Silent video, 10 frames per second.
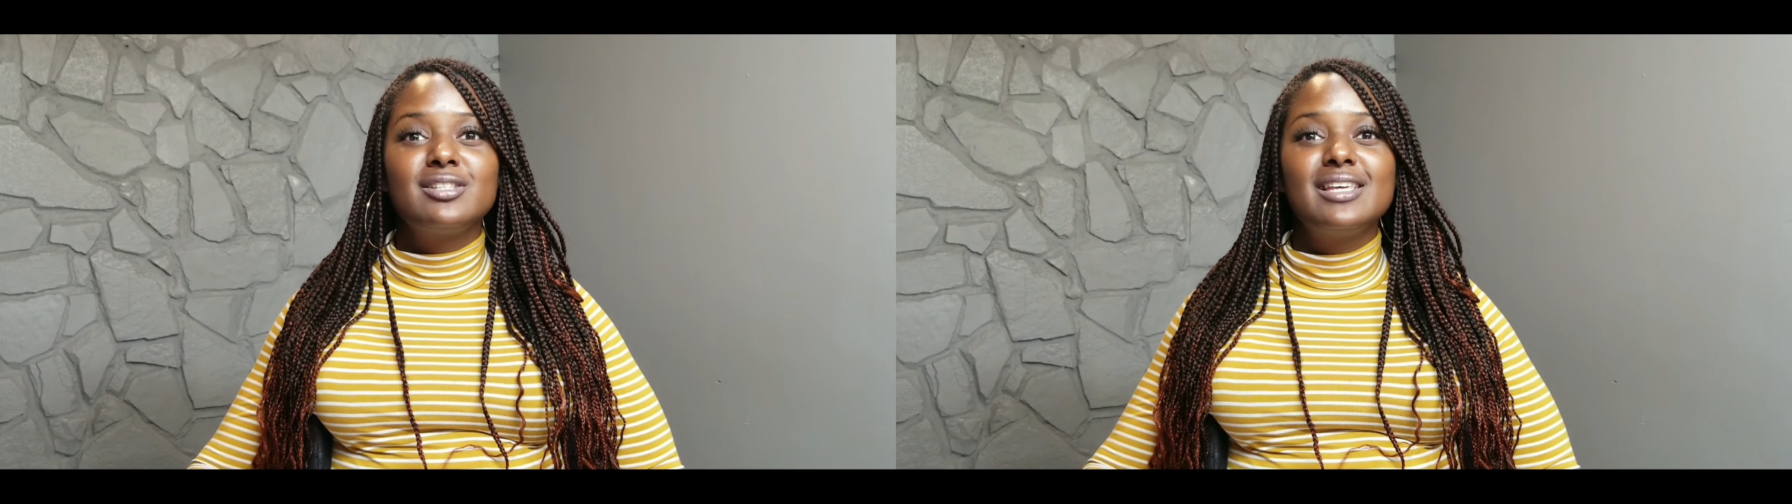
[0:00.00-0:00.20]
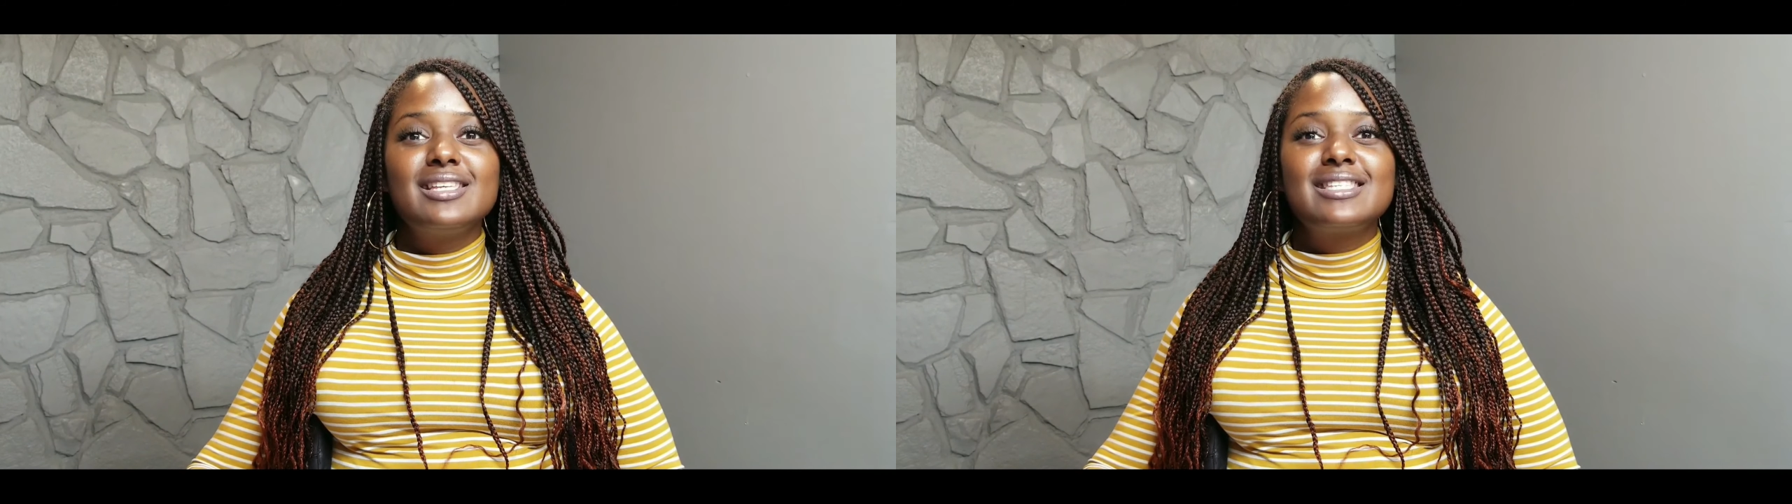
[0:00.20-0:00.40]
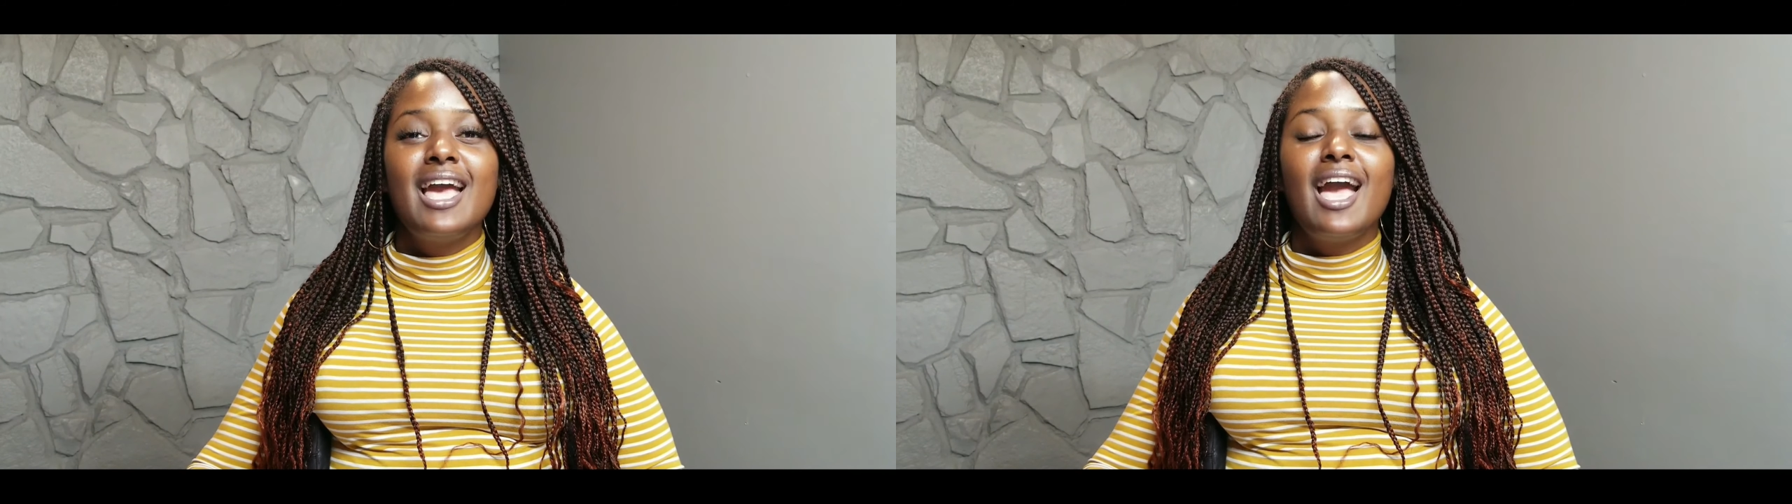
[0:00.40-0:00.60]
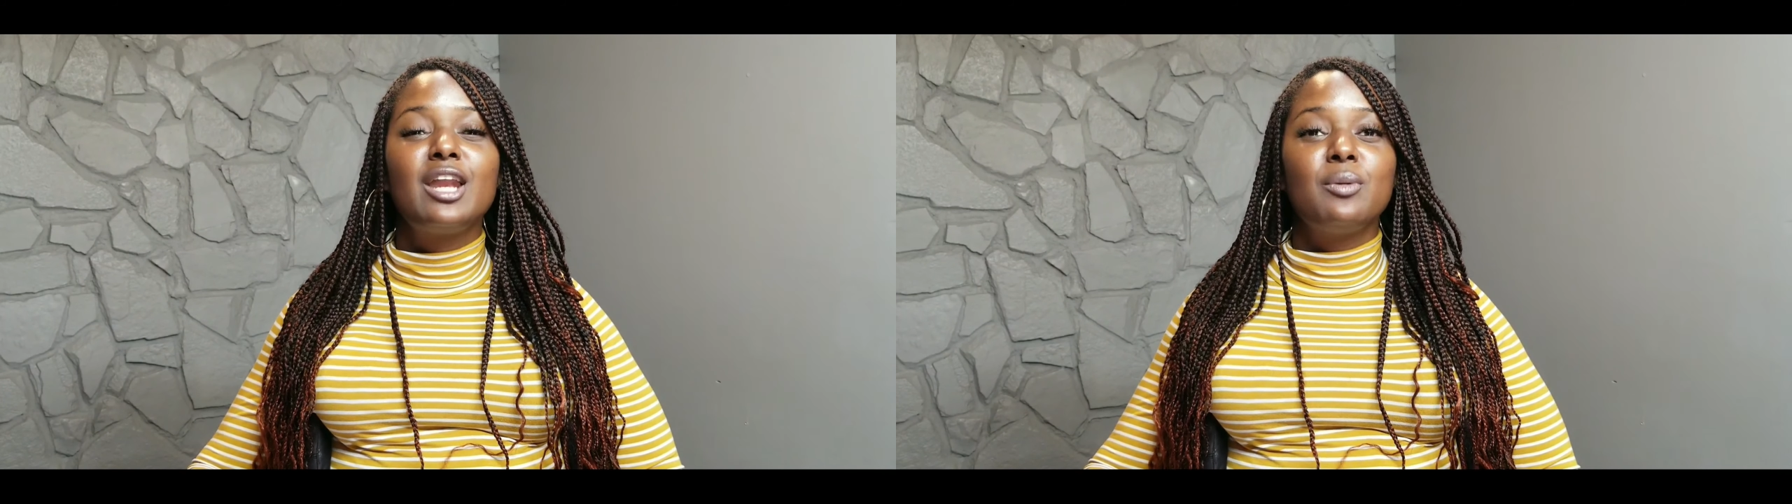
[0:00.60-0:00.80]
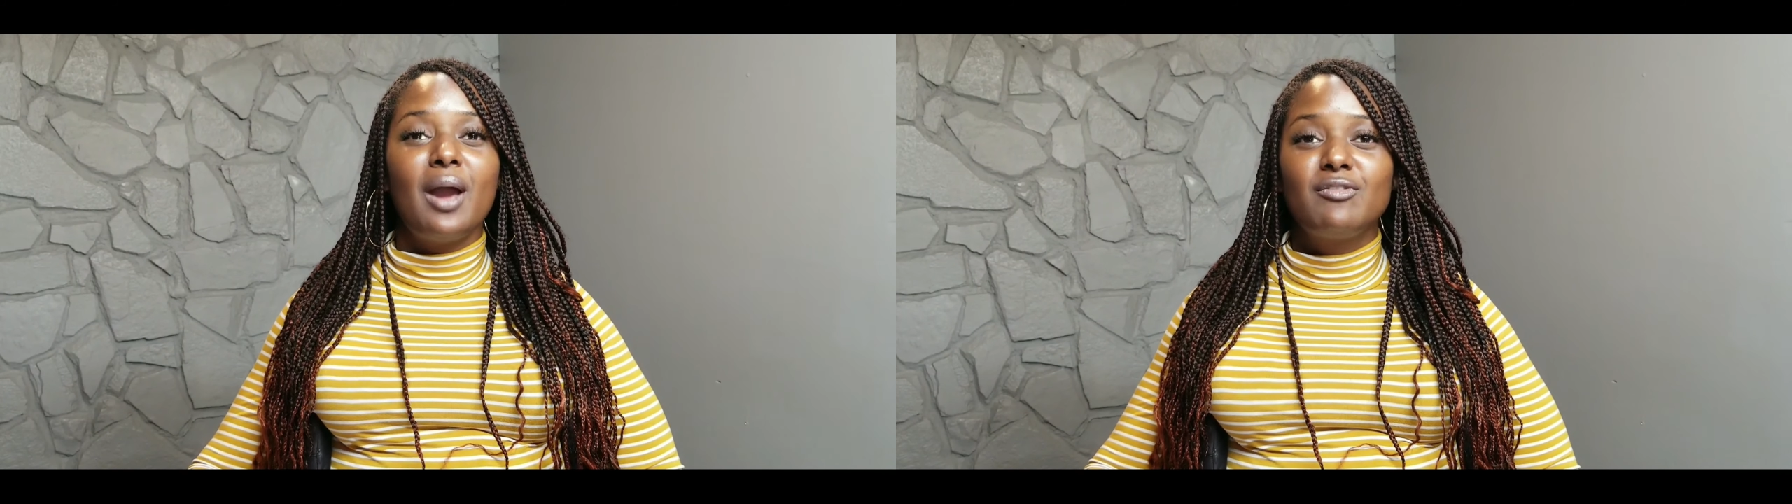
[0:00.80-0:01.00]
this
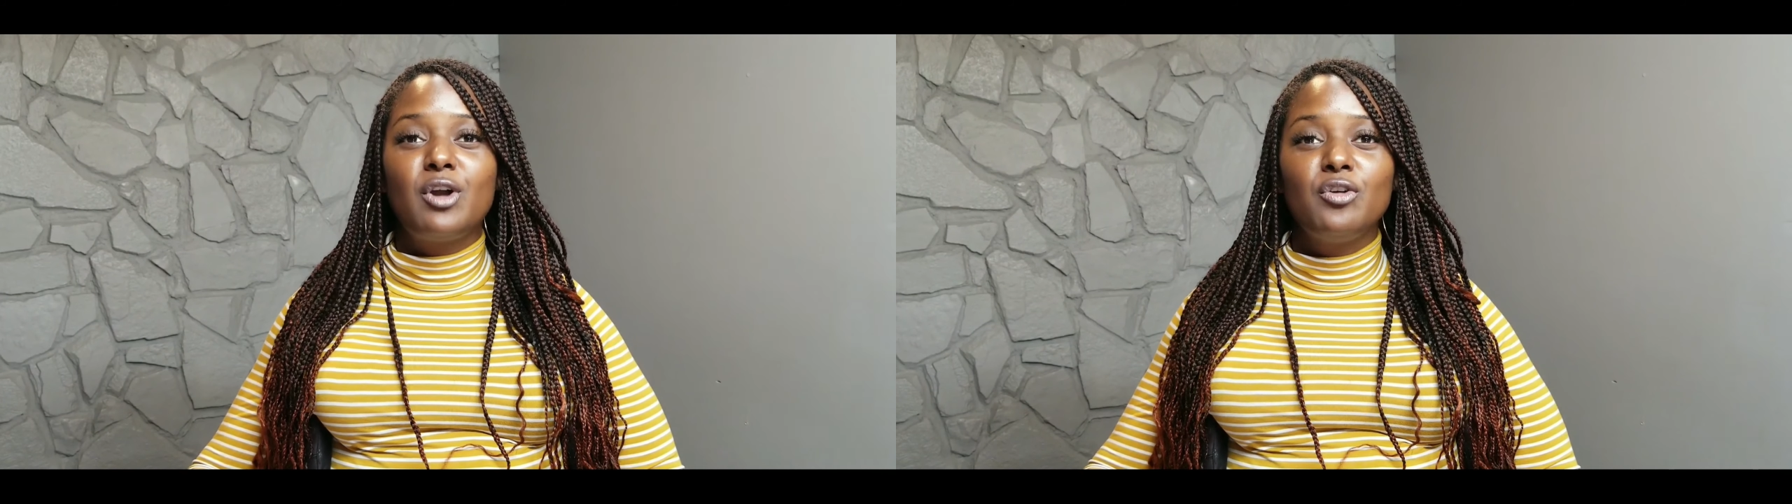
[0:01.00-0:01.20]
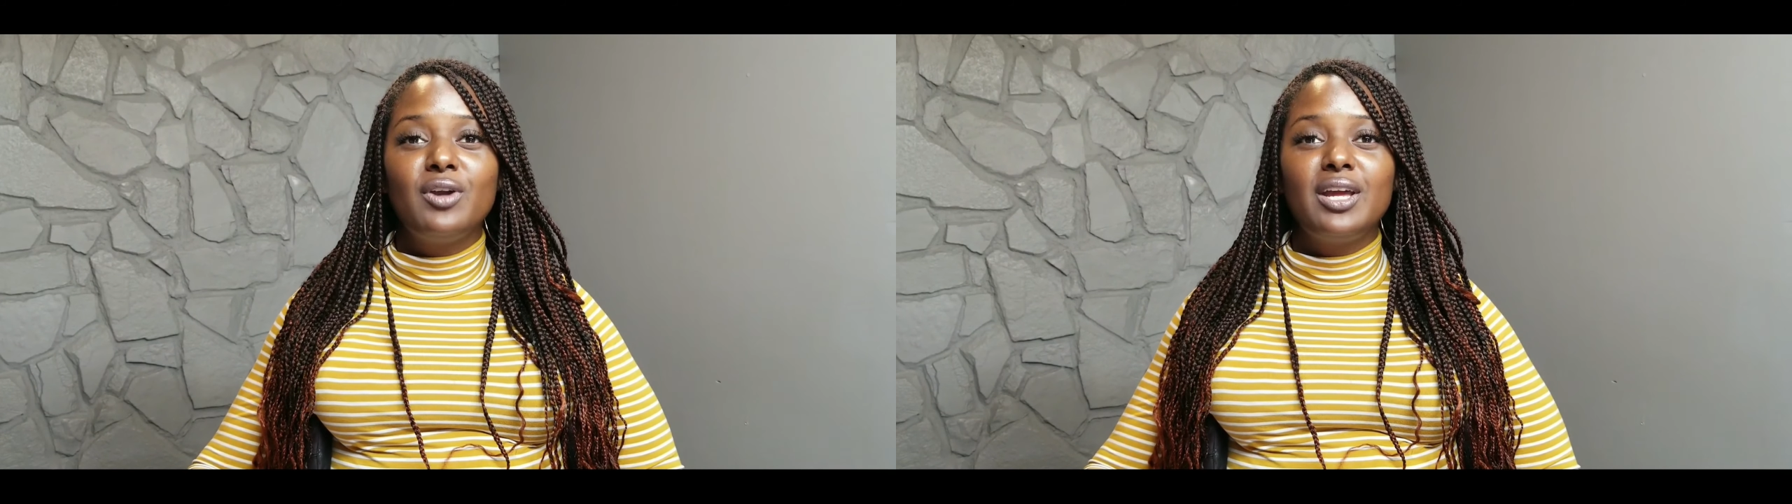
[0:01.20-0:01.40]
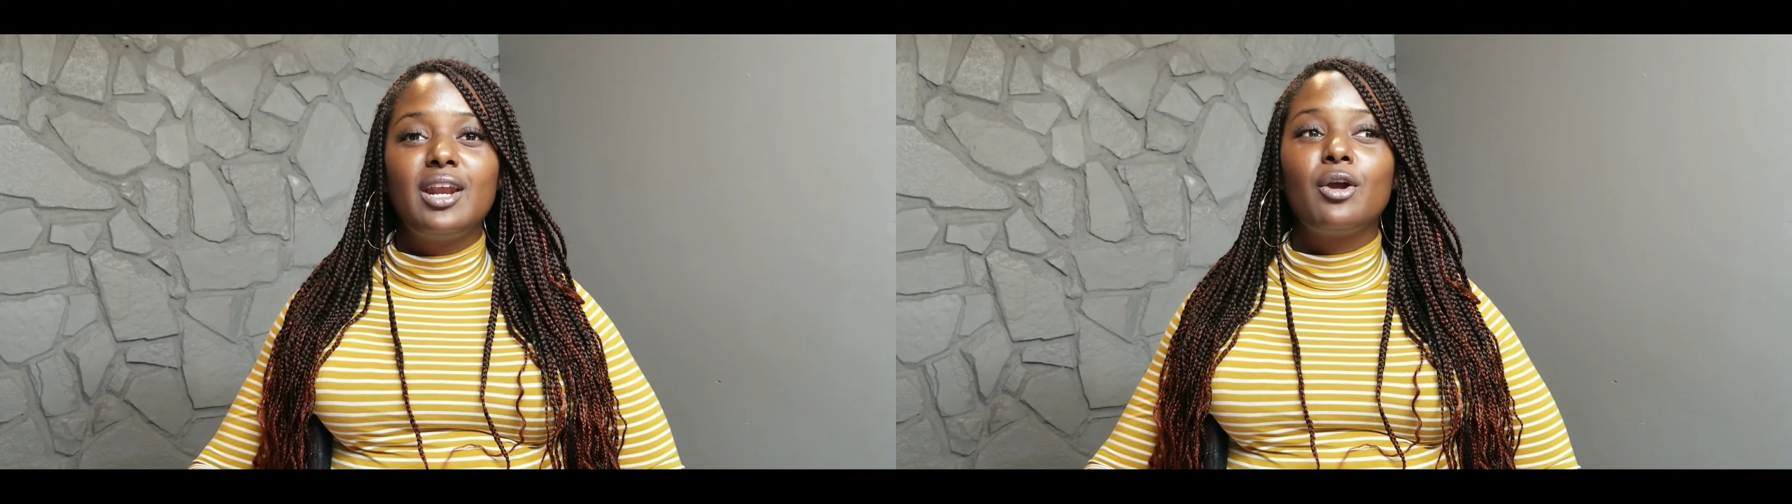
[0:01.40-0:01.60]
and you have COVID,